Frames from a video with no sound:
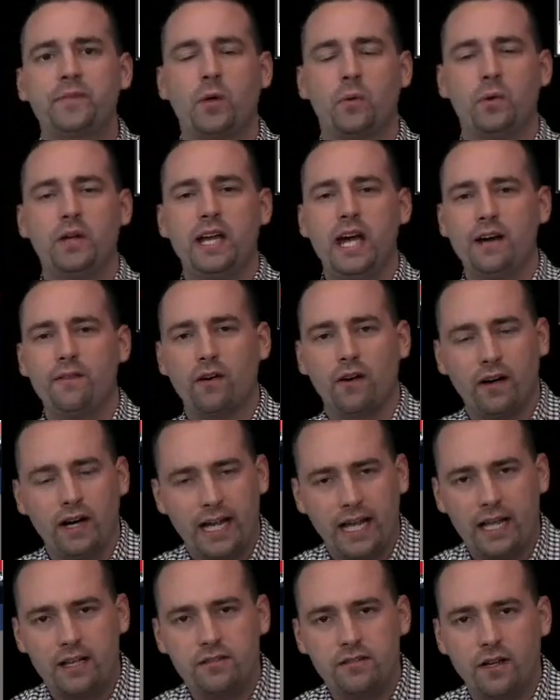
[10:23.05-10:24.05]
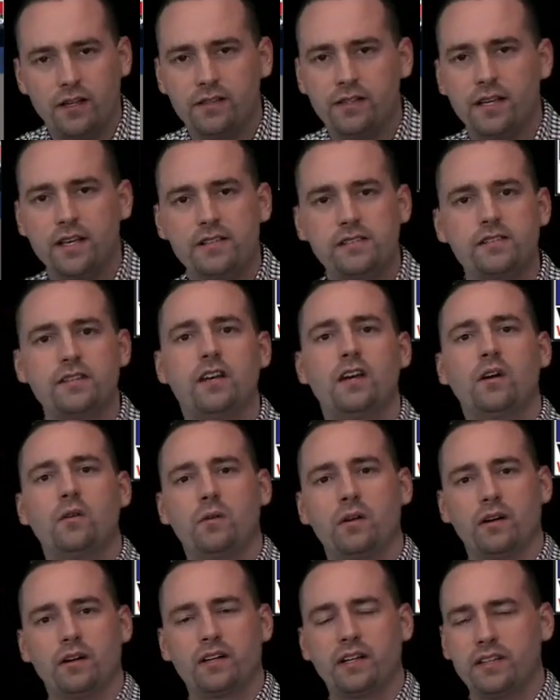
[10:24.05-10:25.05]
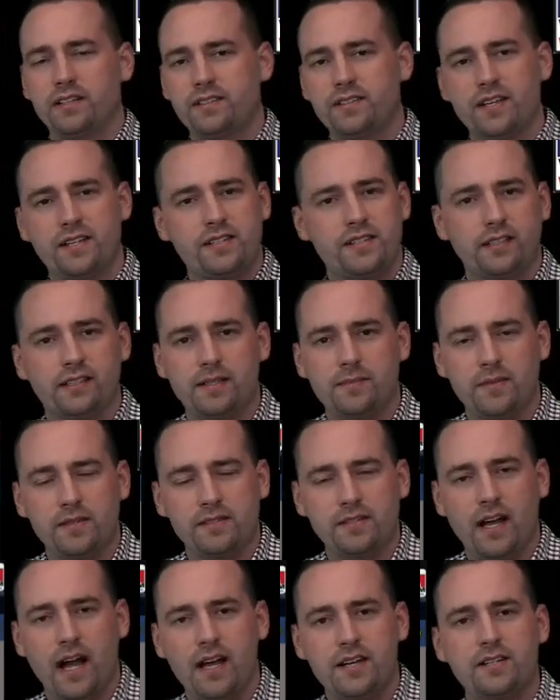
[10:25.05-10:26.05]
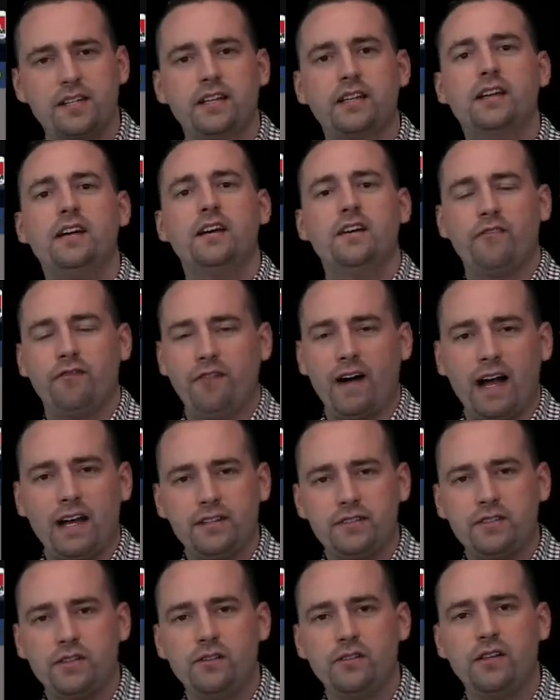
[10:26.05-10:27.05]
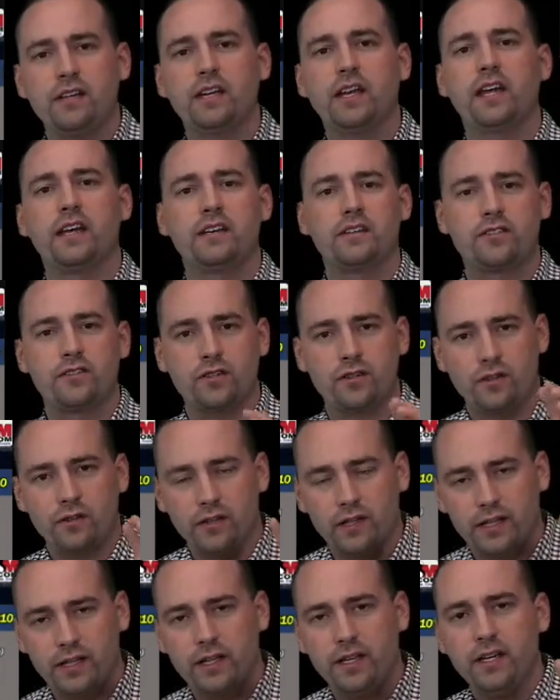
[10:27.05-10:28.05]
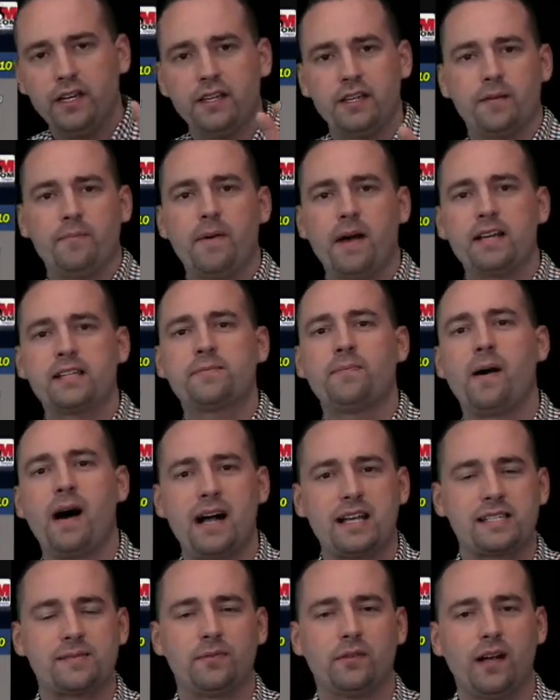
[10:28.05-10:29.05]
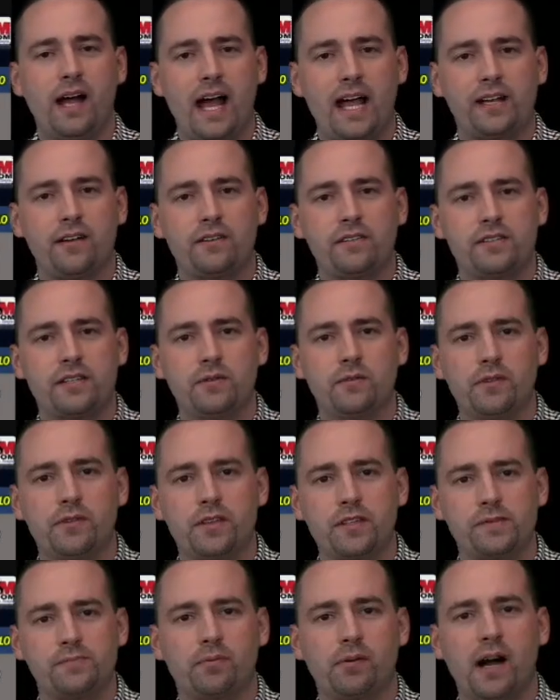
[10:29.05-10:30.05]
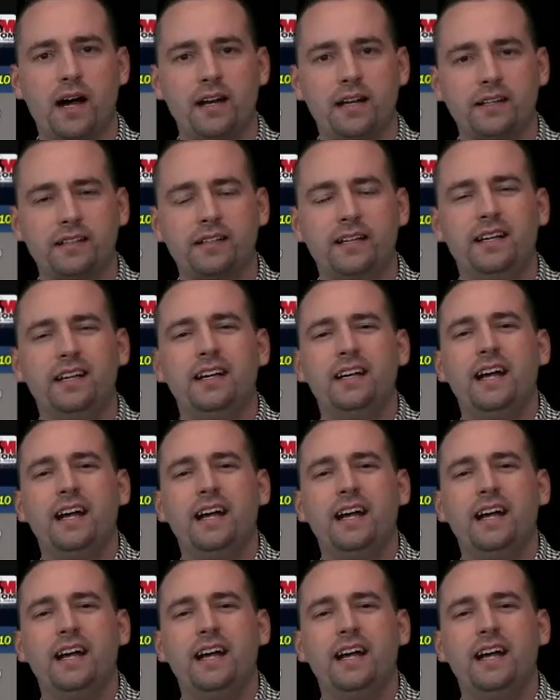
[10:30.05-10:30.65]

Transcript: We have our hands on this. We are consistently massaging, fine-tuning, and ensuring the best possible accuracy with this product.